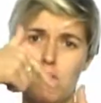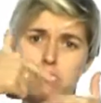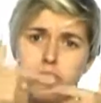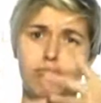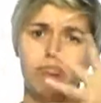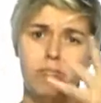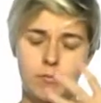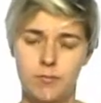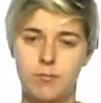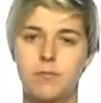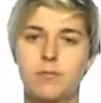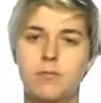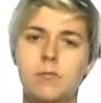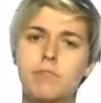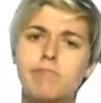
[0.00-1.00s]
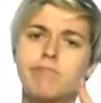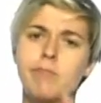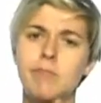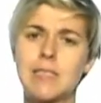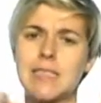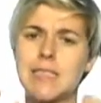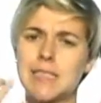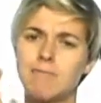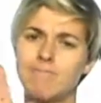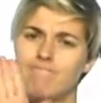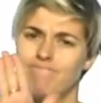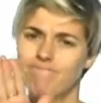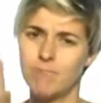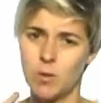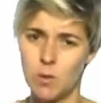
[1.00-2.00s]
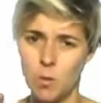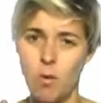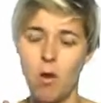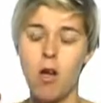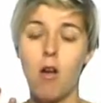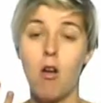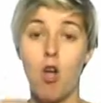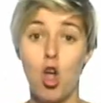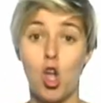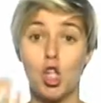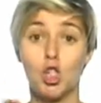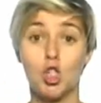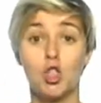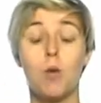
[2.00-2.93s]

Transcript: talk about several political issues we have.